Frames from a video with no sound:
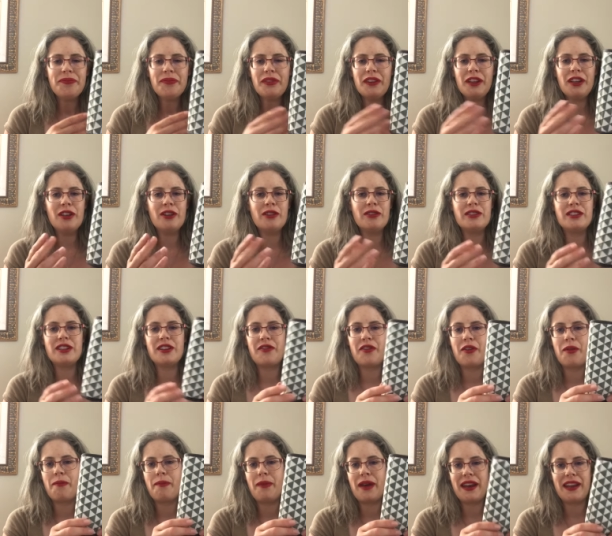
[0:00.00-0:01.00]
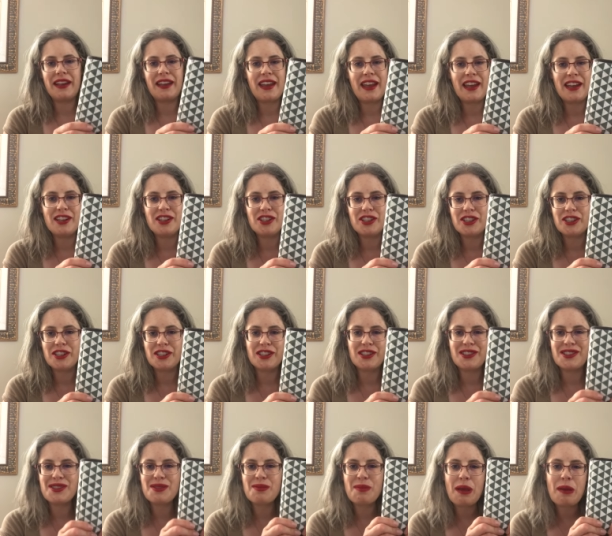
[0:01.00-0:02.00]
different
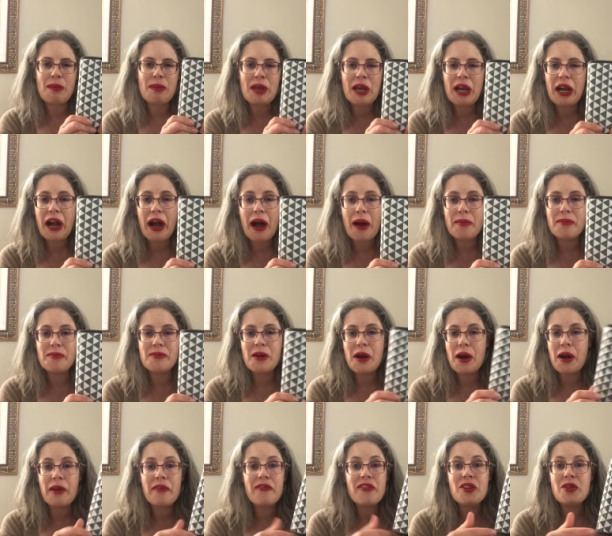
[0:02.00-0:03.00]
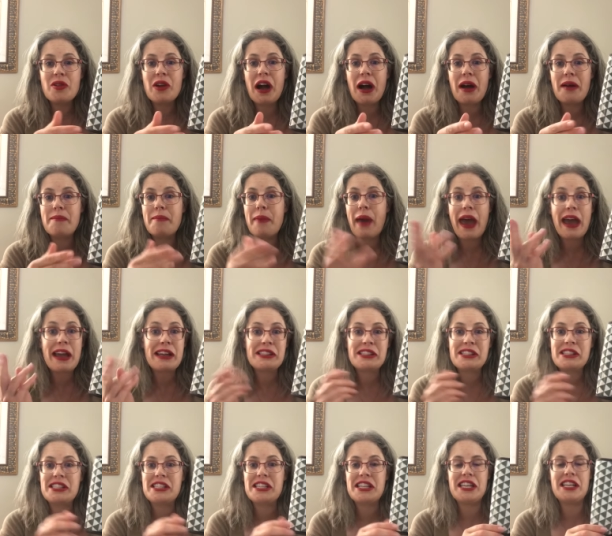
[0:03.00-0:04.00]
medications, maybe a few cup
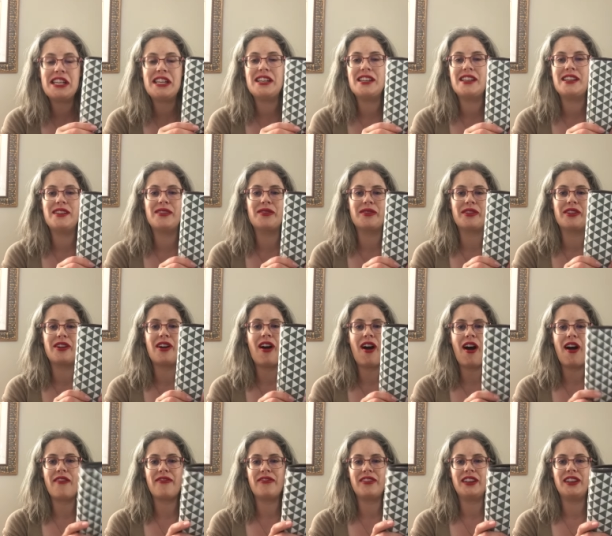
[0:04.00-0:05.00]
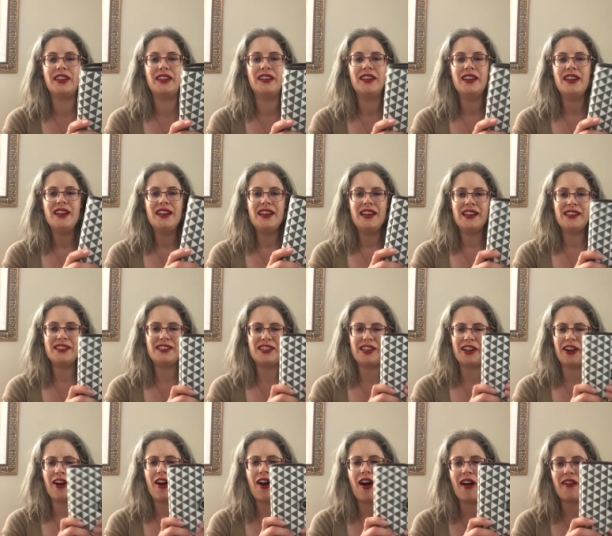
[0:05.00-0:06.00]
bags of tea or coffee,
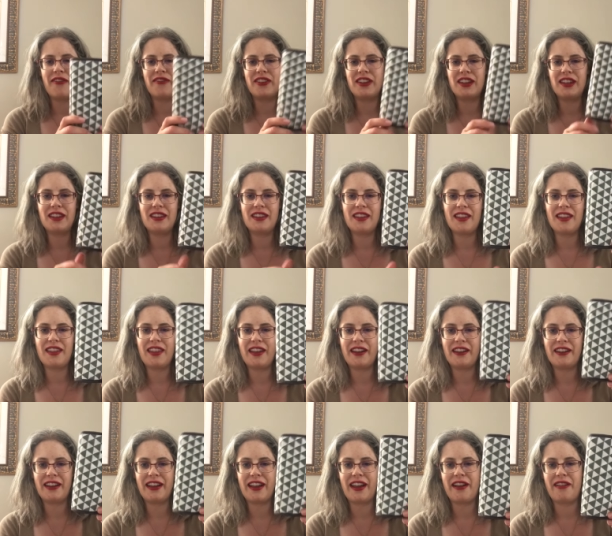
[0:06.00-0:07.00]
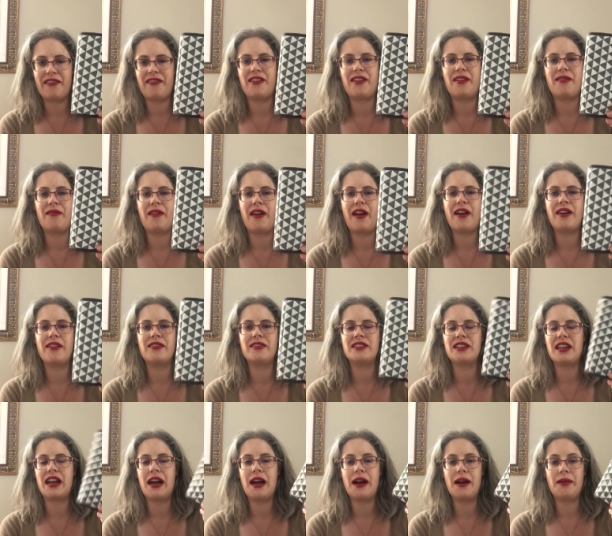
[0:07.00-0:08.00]
instant coffee that they could carry around
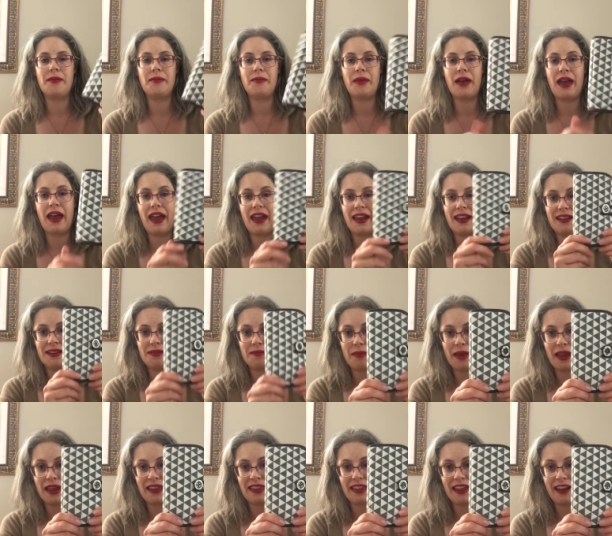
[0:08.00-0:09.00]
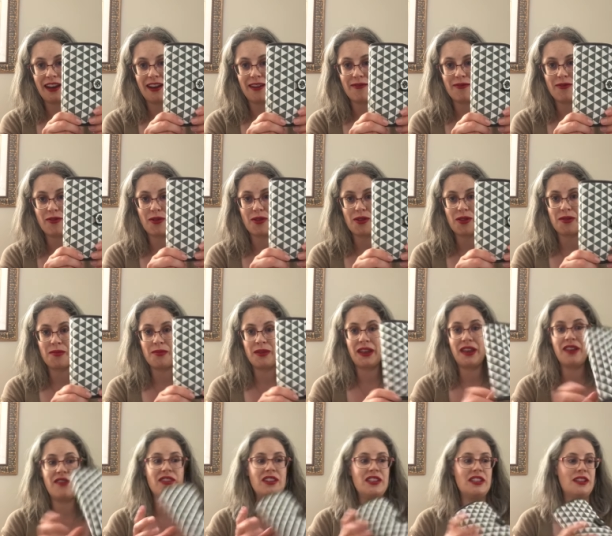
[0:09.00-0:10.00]
and make that up for them and
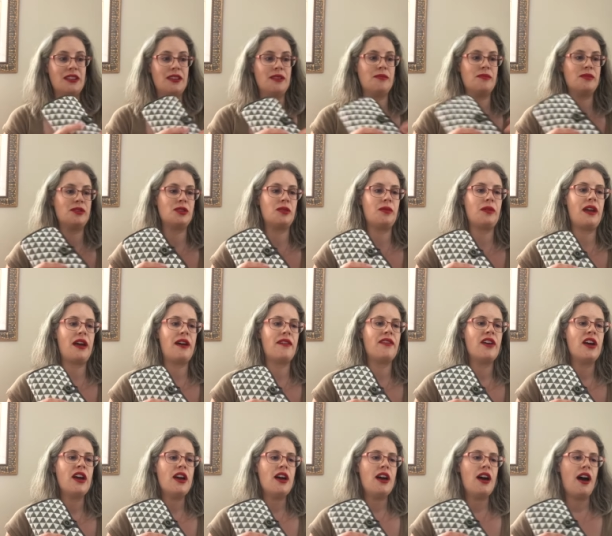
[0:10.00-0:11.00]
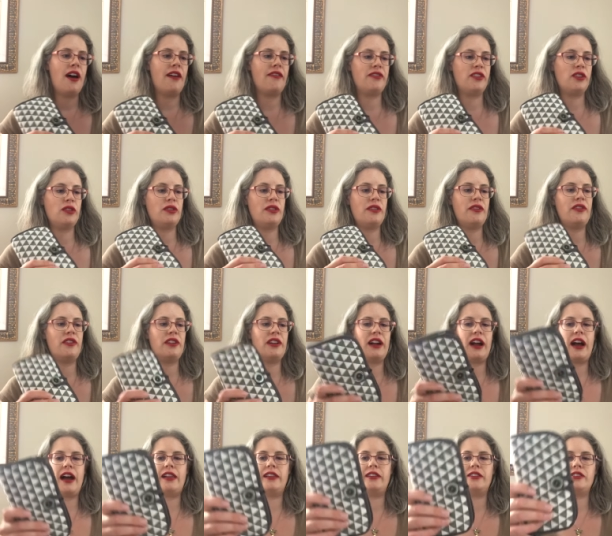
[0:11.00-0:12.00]
give it to them. So we have a few different
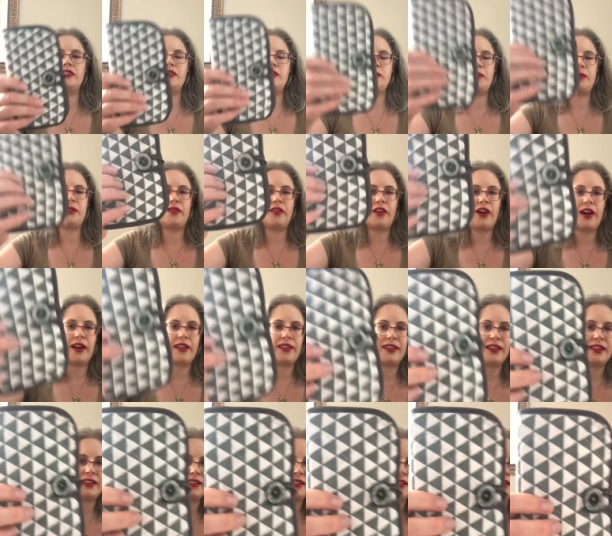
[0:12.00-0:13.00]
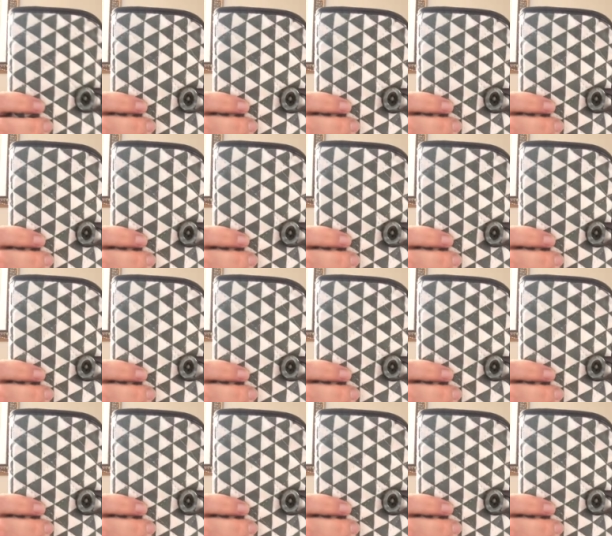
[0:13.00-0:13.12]
colors. We've got this